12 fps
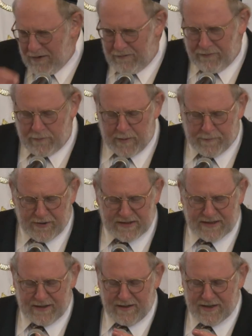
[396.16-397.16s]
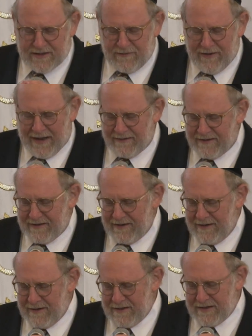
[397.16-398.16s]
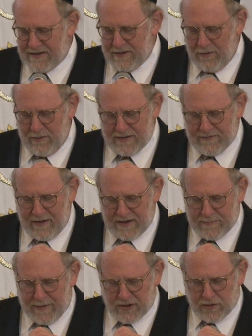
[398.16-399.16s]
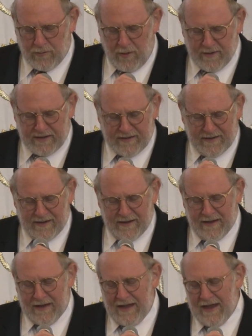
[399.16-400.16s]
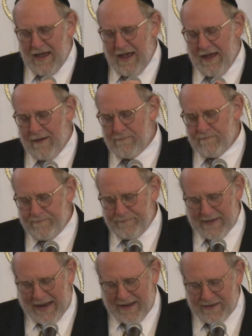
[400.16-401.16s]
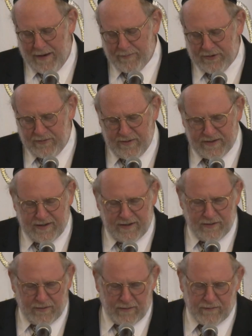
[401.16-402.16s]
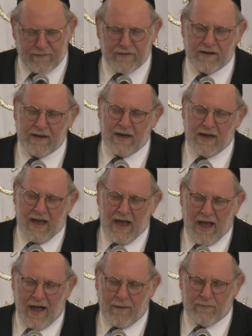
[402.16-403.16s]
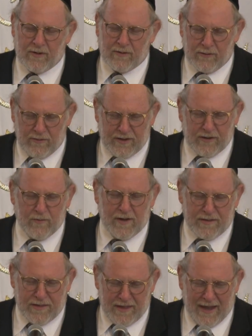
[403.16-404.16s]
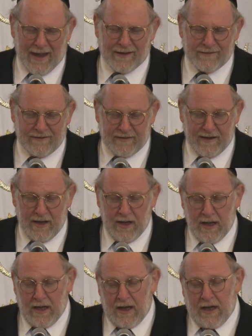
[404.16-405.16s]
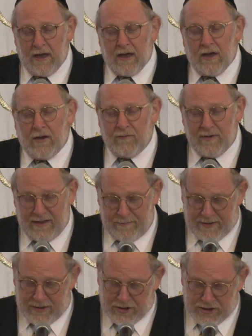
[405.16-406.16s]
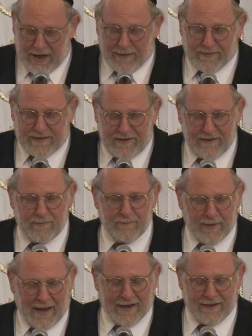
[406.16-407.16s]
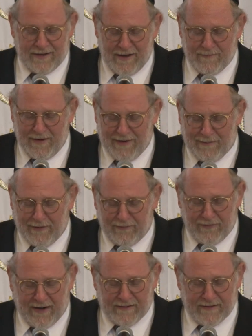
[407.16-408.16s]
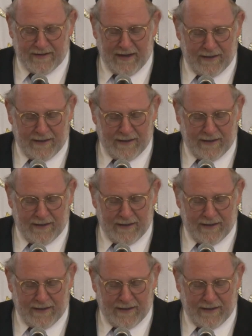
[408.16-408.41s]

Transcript: For me personally, this event is always a very special moment. I had the opportunity of learning with and really being shaped by Rabbi Frand.